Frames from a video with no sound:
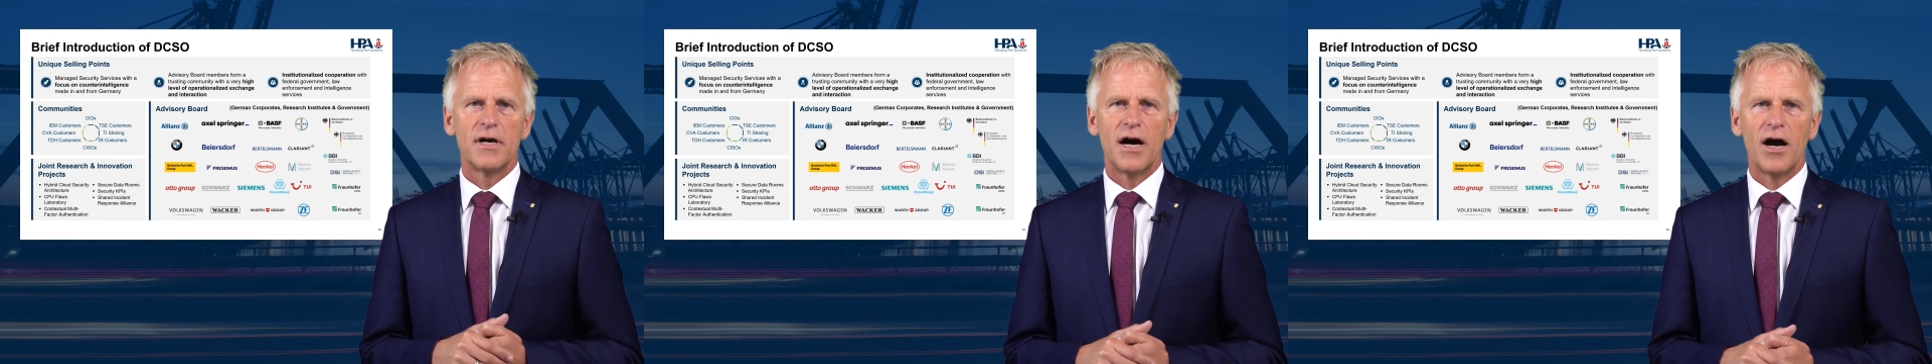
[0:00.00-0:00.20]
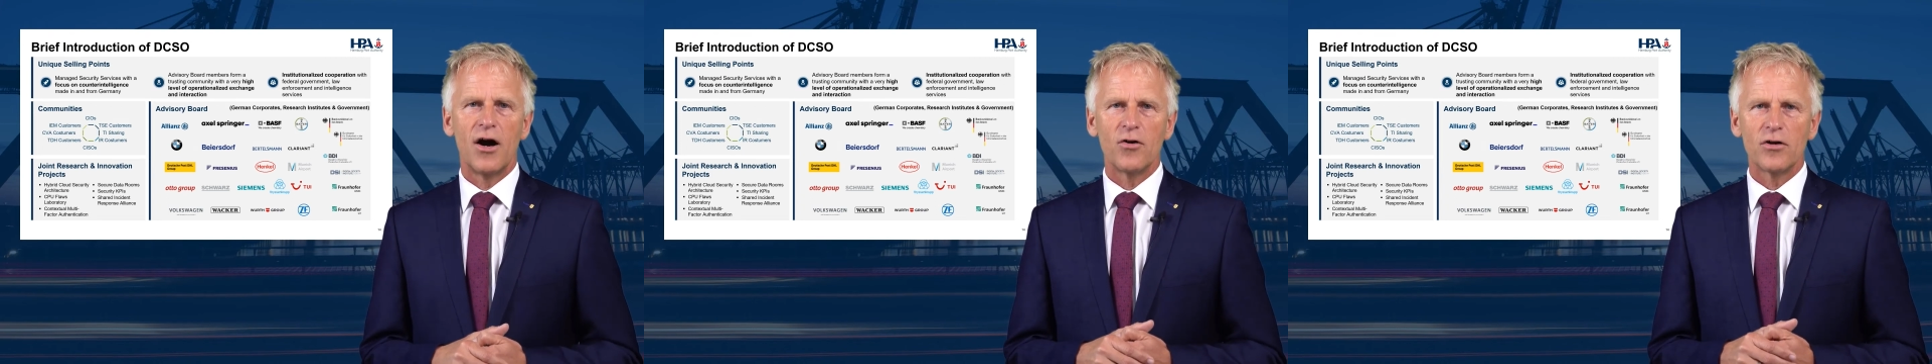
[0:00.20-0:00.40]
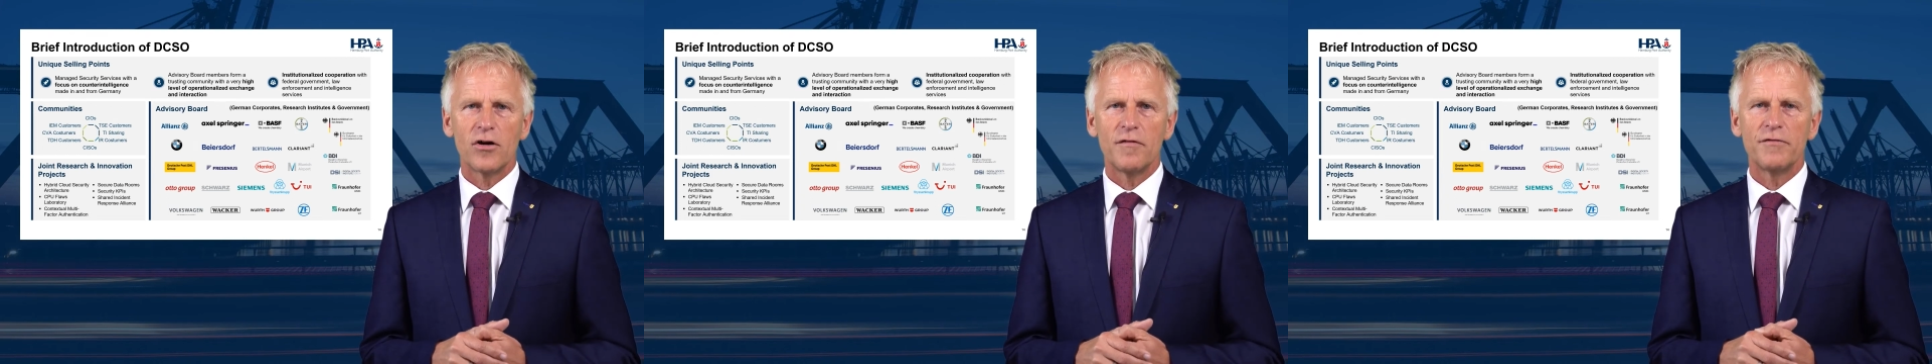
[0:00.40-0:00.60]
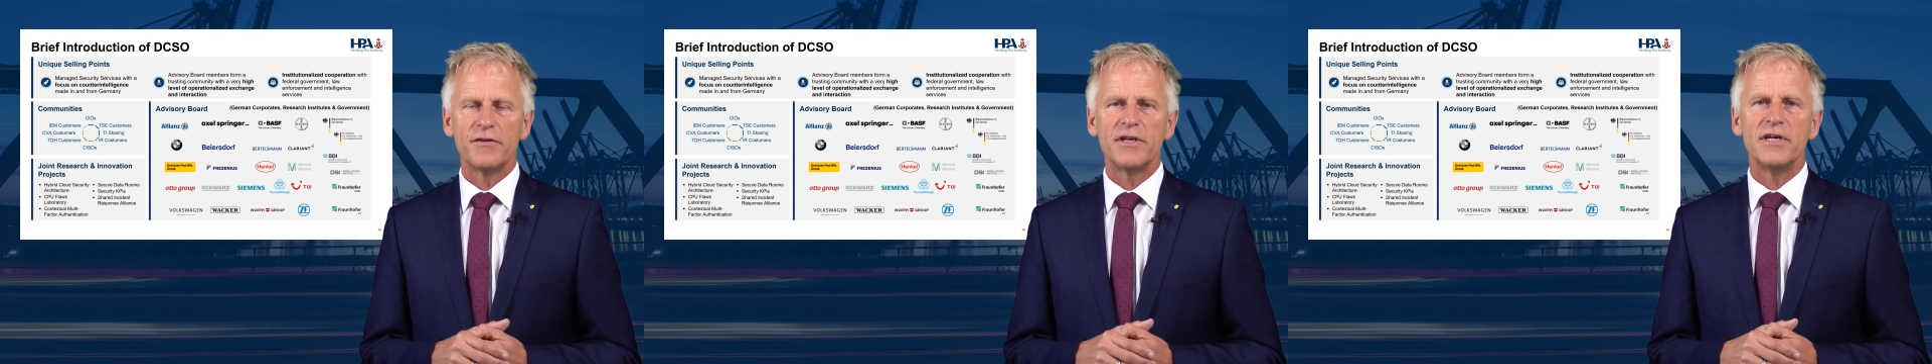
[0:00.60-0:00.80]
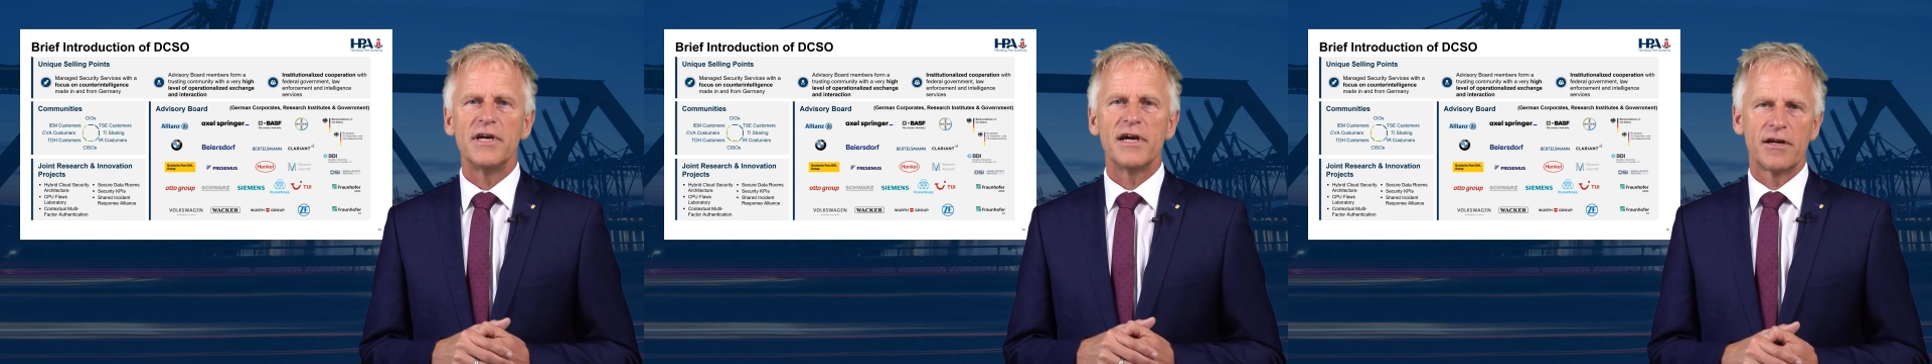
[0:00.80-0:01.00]
out of
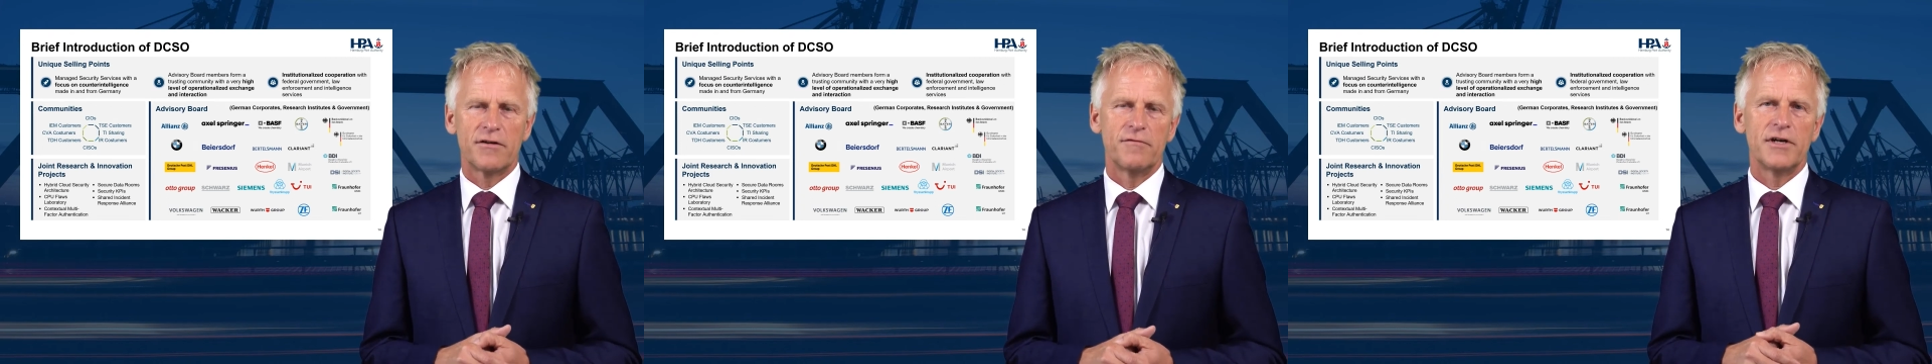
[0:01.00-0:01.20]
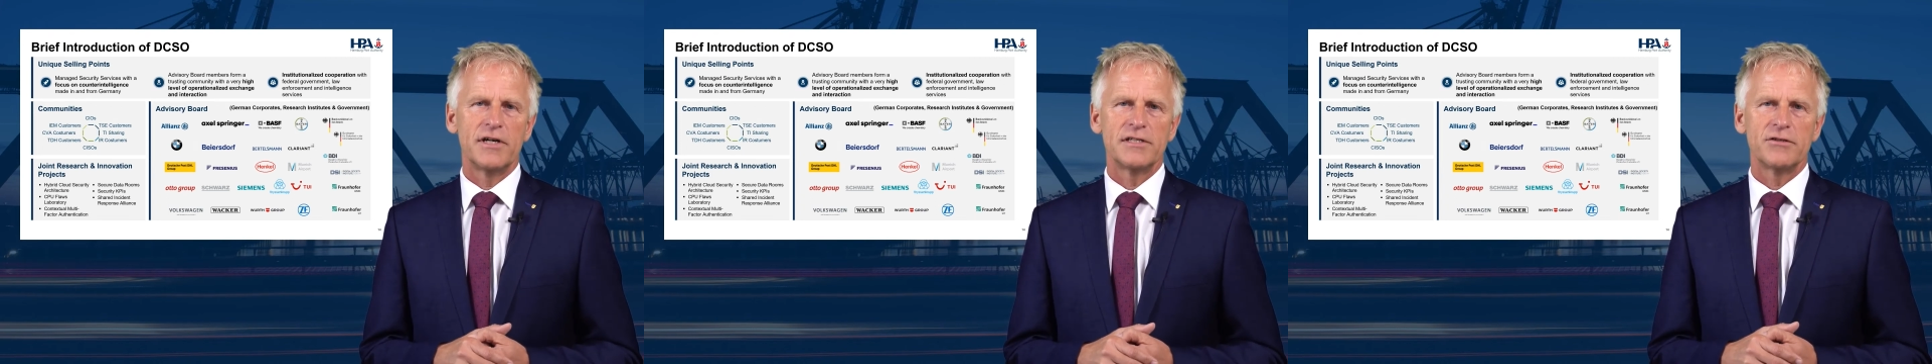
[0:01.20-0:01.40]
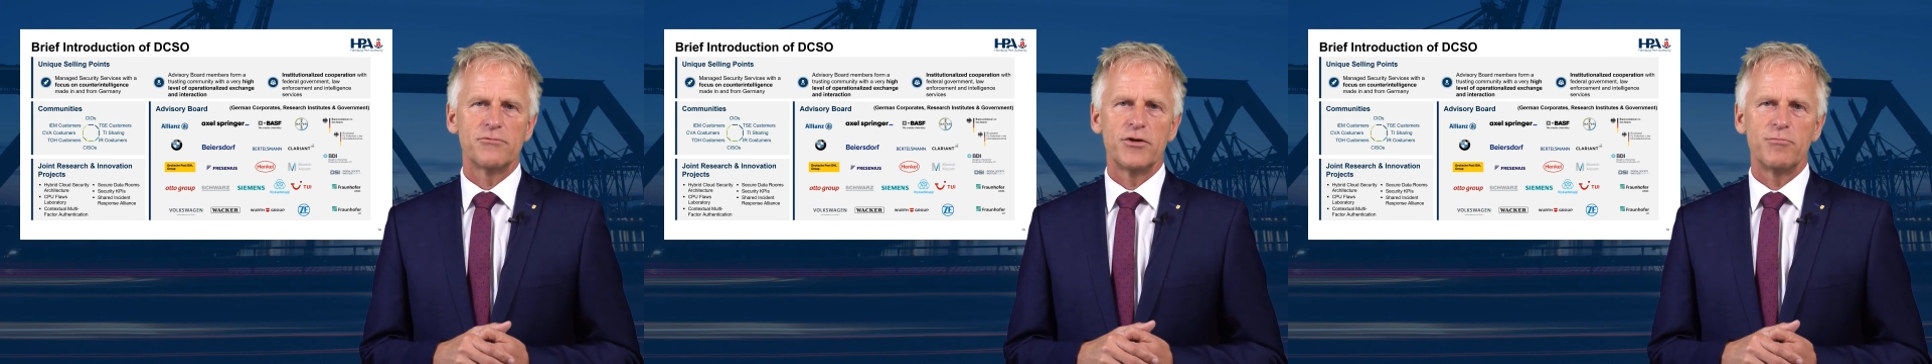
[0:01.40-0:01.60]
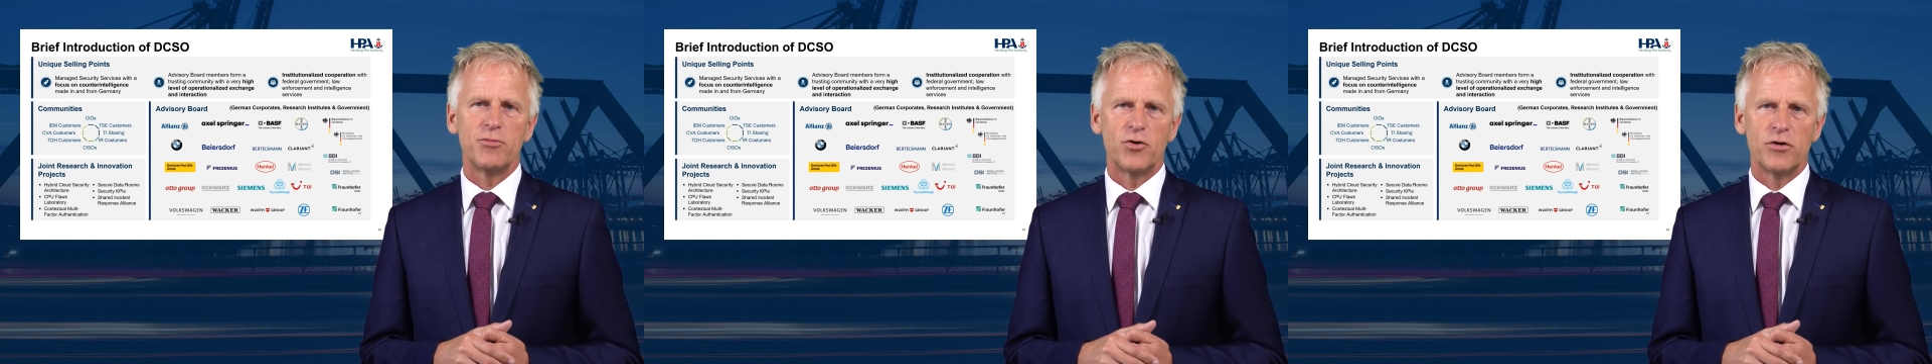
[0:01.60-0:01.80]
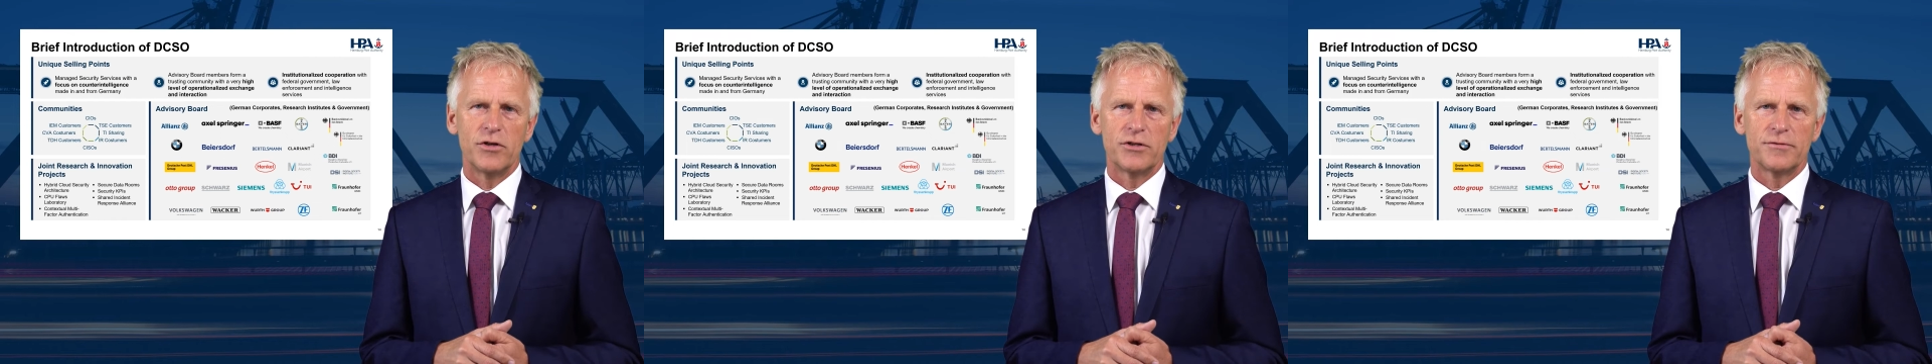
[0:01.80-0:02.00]
the advisory
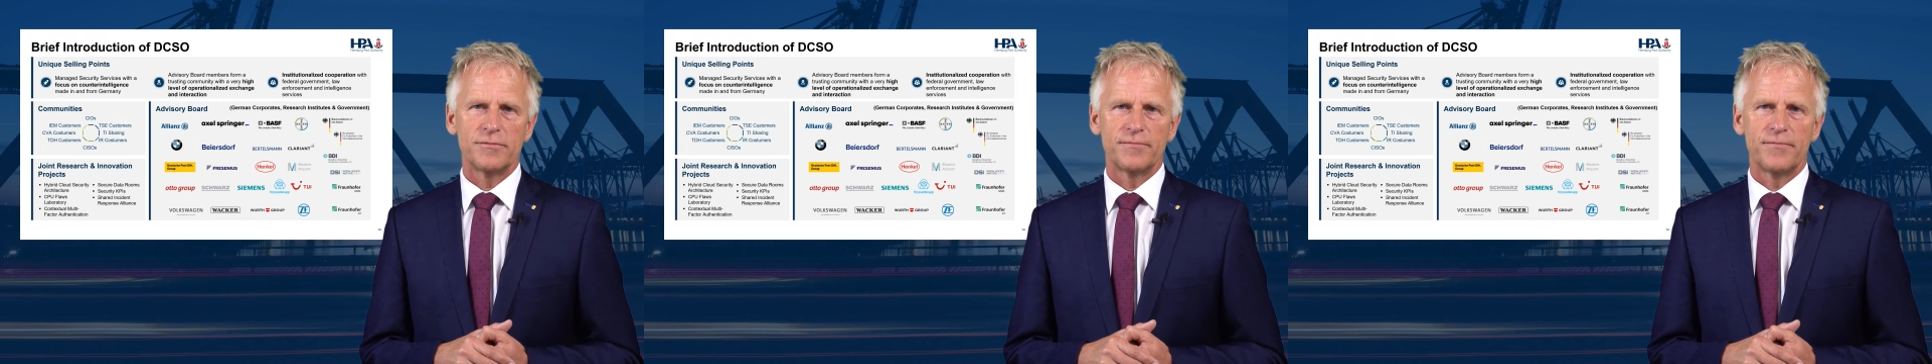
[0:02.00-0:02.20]
board.